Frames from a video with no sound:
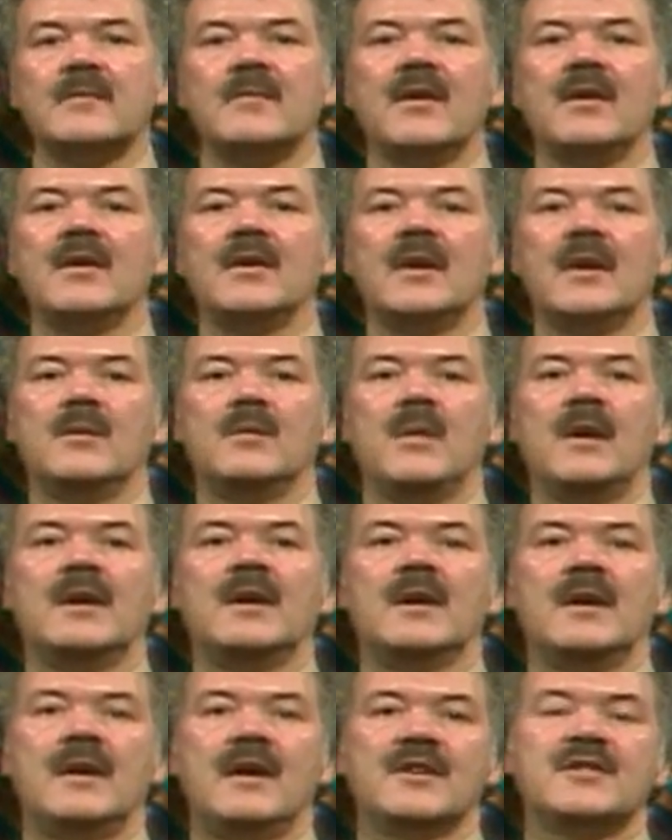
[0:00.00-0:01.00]
them all
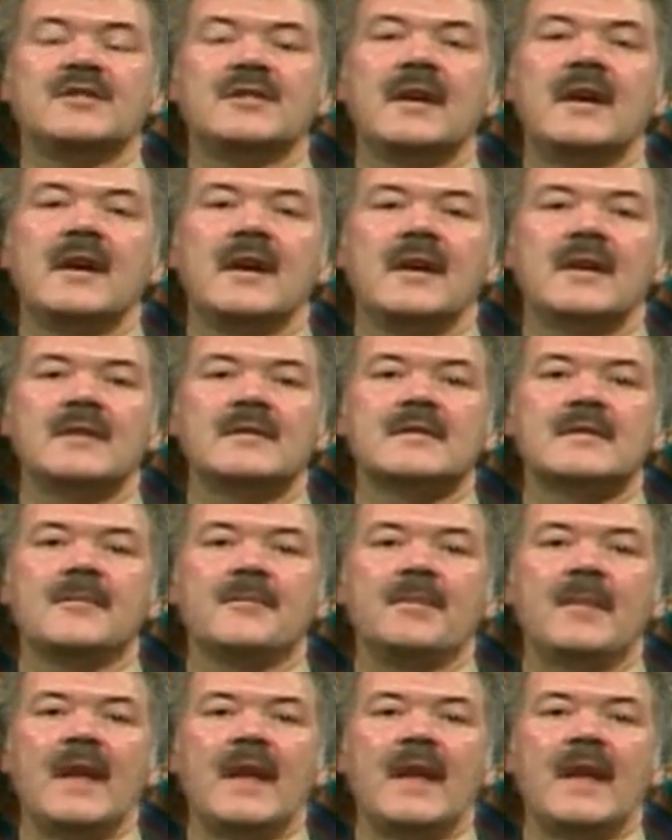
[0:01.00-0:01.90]
one large size.